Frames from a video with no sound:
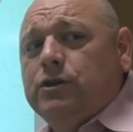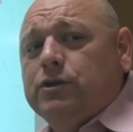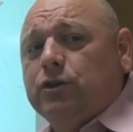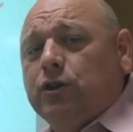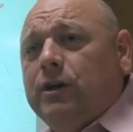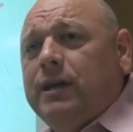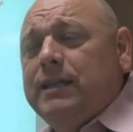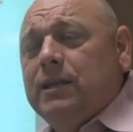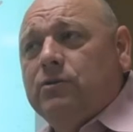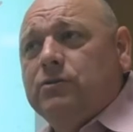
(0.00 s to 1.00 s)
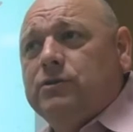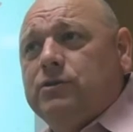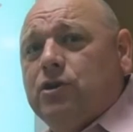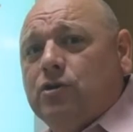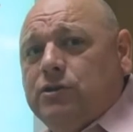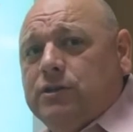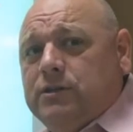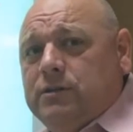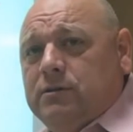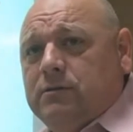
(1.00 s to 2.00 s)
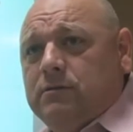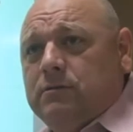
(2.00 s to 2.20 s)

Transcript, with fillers: just look at those churches,